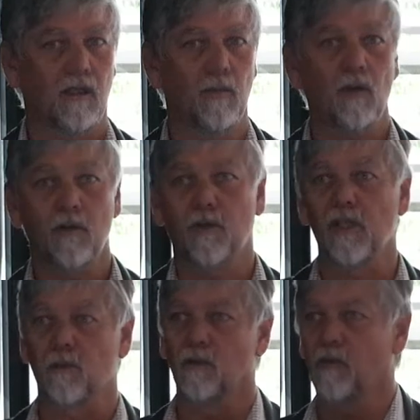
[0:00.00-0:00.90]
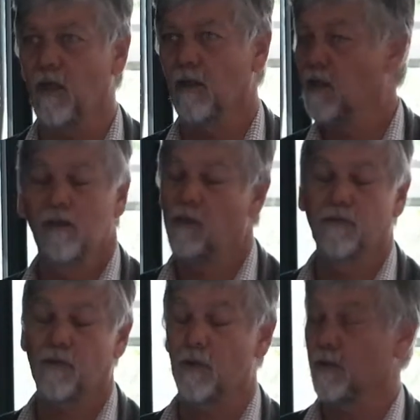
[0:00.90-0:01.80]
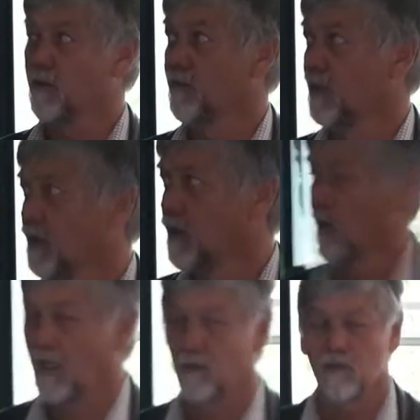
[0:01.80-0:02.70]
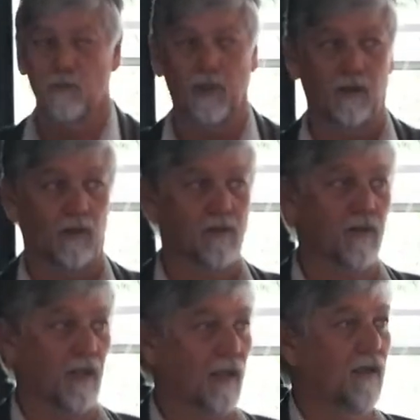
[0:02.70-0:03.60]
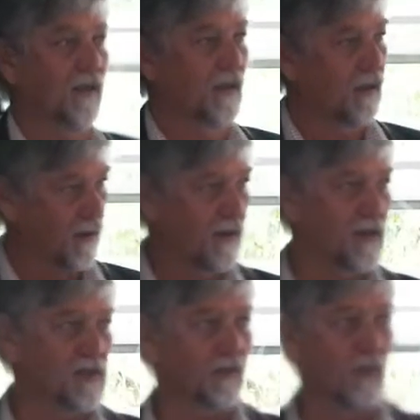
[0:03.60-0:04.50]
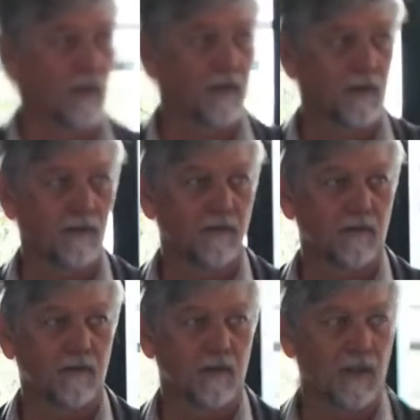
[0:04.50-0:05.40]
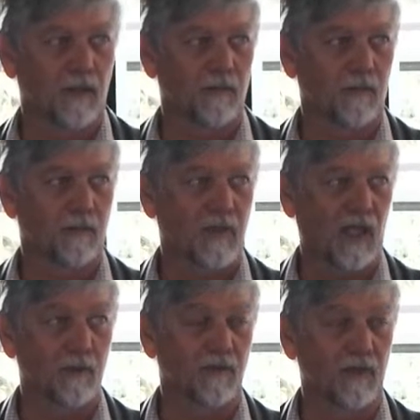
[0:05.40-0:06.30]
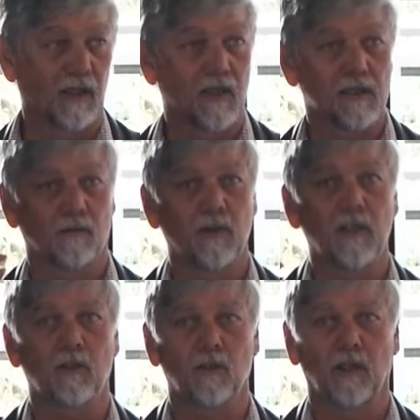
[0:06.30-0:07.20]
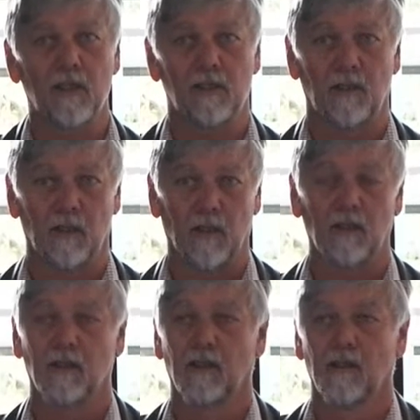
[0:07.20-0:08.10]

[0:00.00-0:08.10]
the mulberry trees didn't flower in fruit. And it was because of that this work came of it. And there's a really good lesson in that.